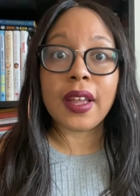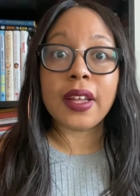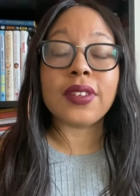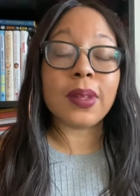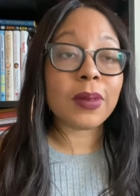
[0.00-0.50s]

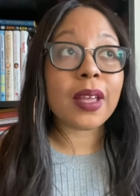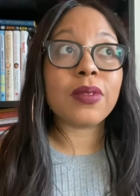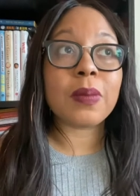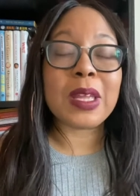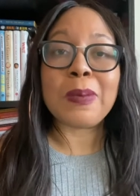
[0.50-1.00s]
sometimes
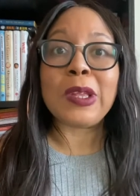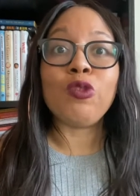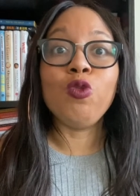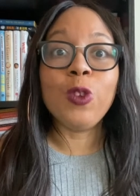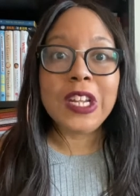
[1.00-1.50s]
it made me
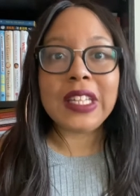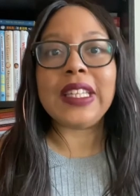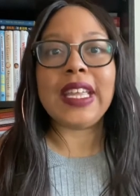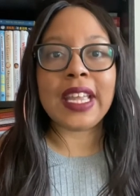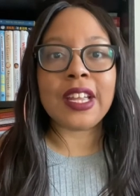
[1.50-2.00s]

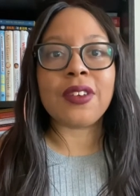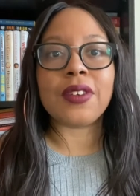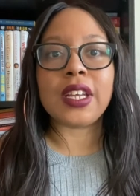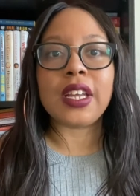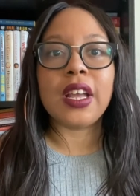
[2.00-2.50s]
really
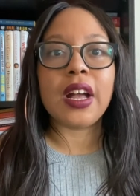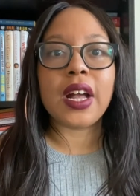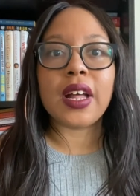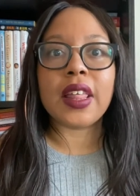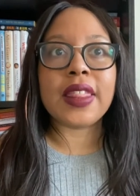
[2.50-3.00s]
angry
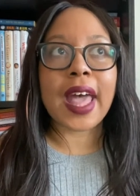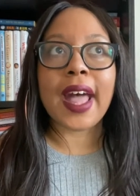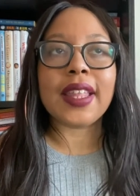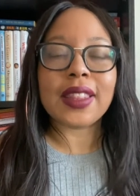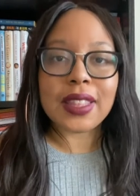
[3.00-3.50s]

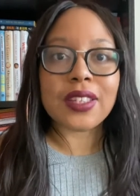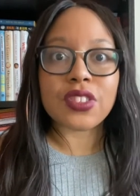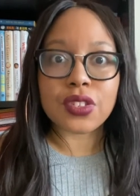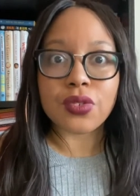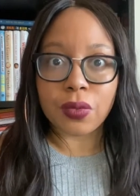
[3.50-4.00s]
that this
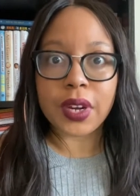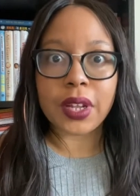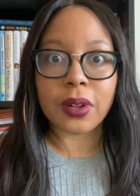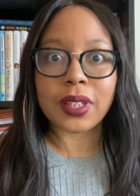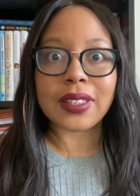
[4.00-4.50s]
is
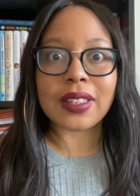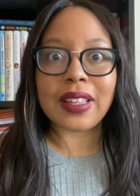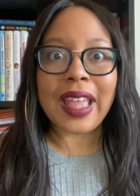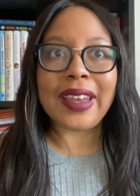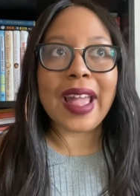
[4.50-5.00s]
real and it
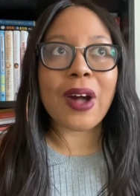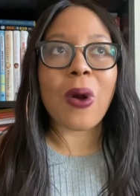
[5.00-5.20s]
and how